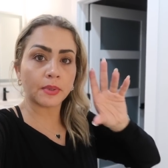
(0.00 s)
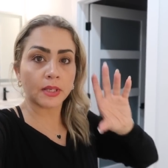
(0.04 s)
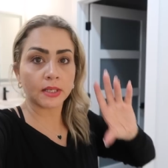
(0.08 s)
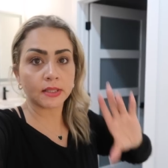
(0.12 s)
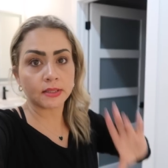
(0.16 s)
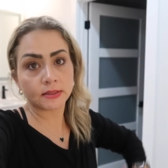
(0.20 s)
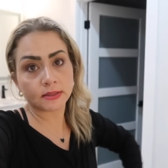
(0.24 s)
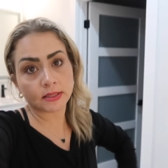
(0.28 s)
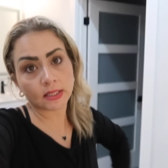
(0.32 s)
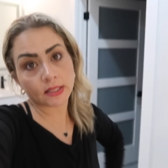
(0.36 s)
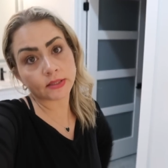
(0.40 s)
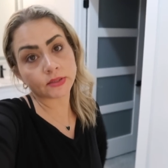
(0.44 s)
But
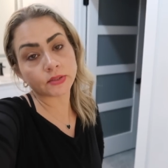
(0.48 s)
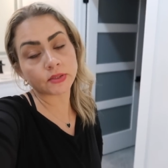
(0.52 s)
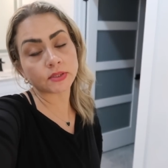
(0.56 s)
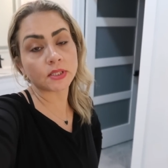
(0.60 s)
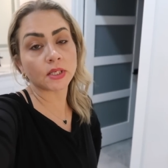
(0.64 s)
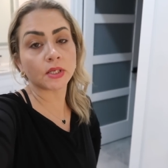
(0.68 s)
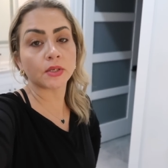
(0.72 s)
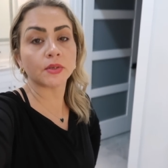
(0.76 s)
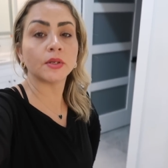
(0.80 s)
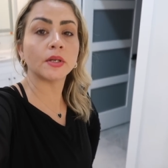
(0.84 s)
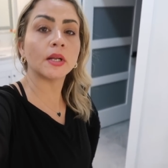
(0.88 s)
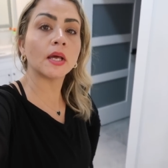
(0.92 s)
it's time to
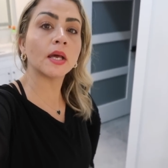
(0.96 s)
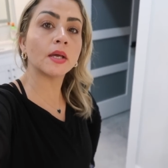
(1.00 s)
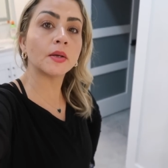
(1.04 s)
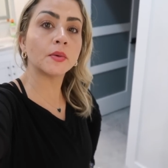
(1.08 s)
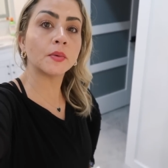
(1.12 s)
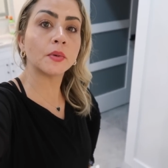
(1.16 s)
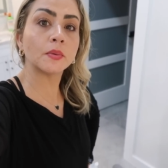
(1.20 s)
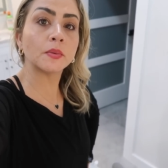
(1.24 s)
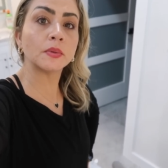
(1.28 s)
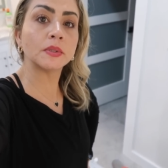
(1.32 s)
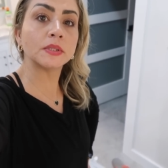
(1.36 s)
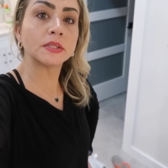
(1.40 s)
say goodnight.
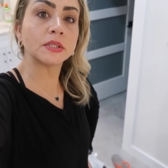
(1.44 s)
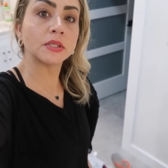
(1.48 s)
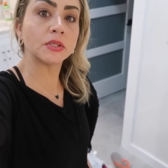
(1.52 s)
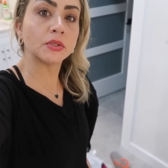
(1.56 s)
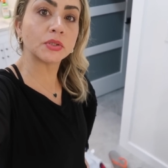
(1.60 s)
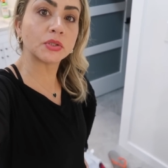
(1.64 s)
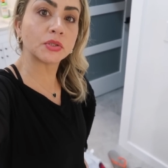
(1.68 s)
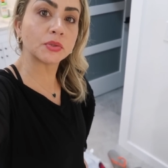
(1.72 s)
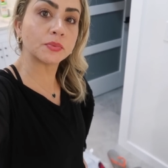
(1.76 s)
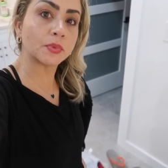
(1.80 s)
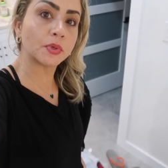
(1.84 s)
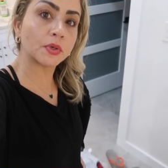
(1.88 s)
We will see
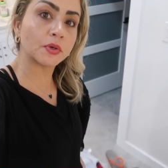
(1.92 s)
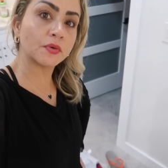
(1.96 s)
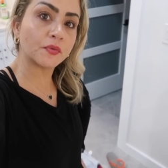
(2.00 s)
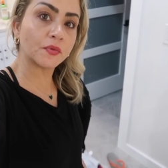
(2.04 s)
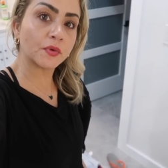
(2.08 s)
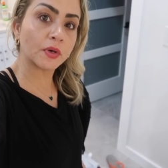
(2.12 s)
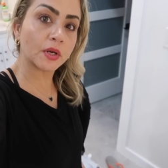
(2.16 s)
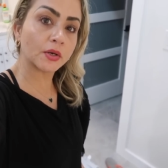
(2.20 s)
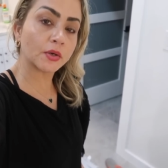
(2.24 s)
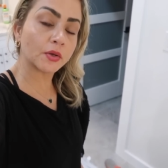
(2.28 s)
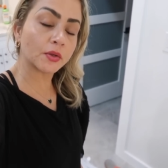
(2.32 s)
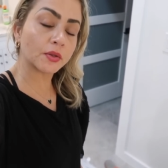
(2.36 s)
you tomorrow
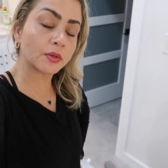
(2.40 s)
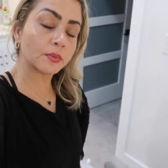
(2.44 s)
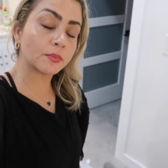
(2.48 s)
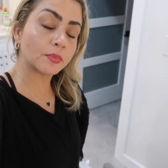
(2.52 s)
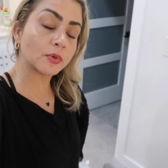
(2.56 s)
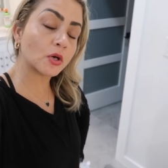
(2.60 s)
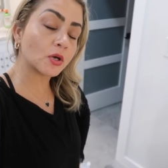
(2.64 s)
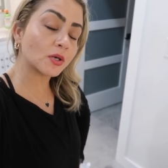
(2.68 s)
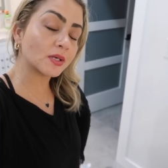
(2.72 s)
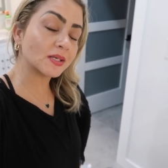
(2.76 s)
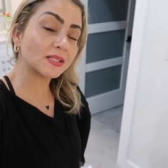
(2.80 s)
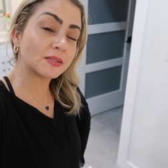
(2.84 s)
for another
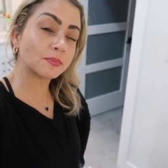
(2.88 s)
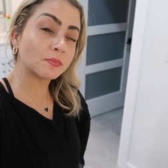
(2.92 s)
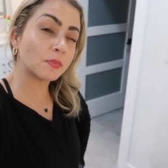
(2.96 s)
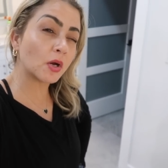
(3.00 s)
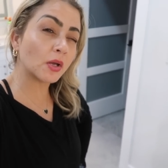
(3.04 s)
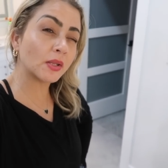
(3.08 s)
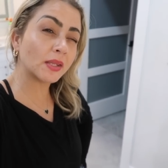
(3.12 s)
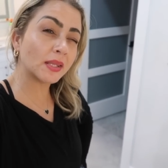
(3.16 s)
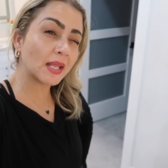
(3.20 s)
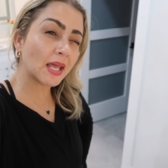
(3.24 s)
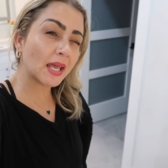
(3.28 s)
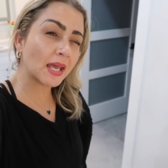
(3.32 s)
vlog. It's
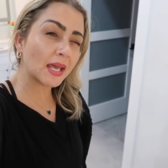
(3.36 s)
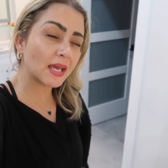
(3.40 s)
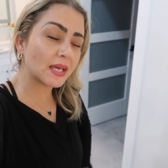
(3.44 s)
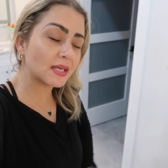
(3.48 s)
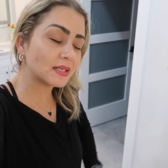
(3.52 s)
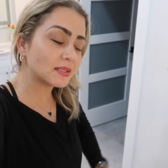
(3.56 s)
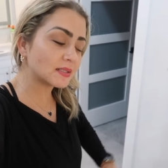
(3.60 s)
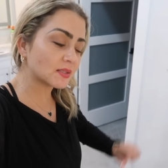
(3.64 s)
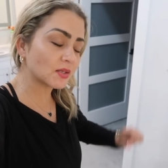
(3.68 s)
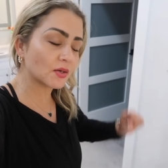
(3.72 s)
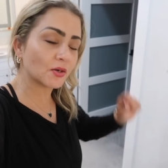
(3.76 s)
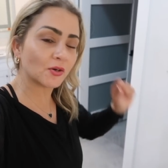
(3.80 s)

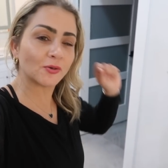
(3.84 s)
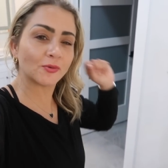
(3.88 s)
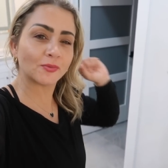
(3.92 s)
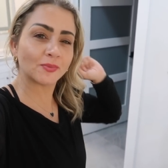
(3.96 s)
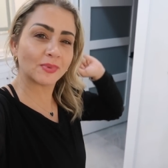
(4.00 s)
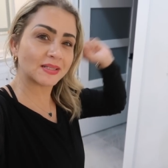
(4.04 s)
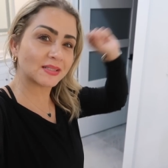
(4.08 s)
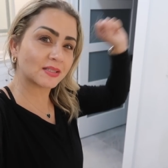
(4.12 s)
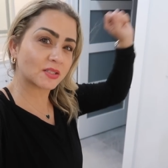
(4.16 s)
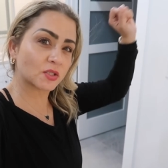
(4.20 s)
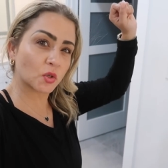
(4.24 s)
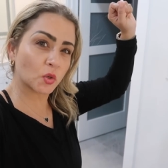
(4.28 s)
Monday, so
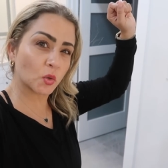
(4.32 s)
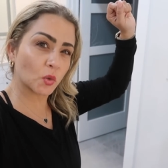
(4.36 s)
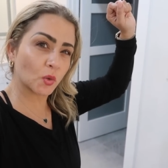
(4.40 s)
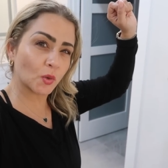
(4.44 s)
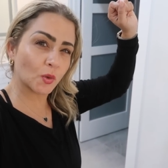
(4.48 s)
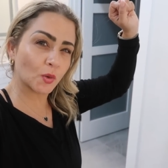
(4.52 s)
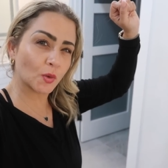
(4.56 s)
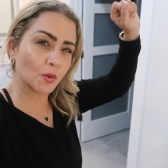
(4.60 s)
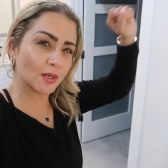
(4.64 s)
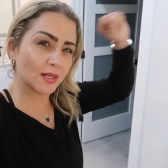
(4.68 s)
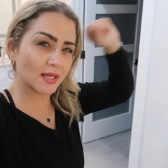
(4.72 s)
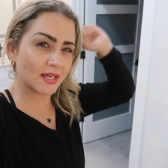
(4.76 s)
it's
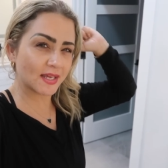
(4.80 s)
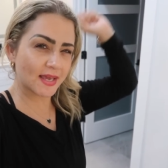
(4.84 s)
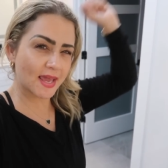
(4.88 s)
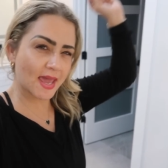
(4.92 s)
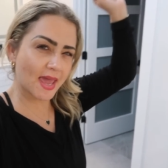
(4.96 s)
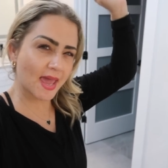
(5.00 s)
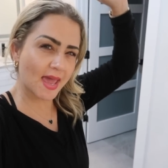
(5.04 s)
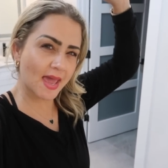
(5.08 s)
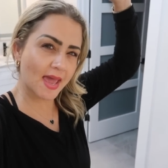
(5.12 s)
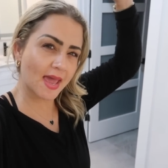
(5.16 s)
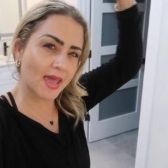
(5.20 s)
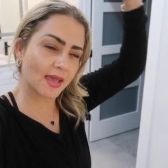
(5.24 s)
cool.
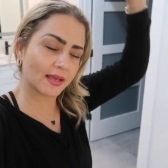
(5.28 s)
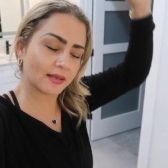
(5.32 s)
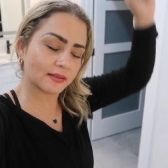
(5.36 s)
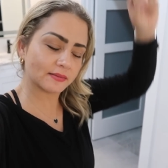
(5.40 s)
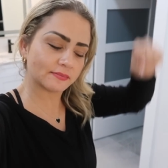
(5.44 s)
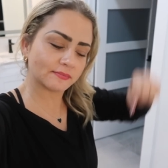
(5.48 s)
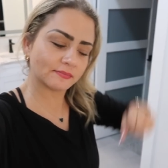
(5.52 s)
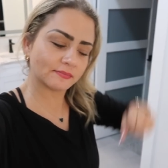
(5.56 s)
Yay.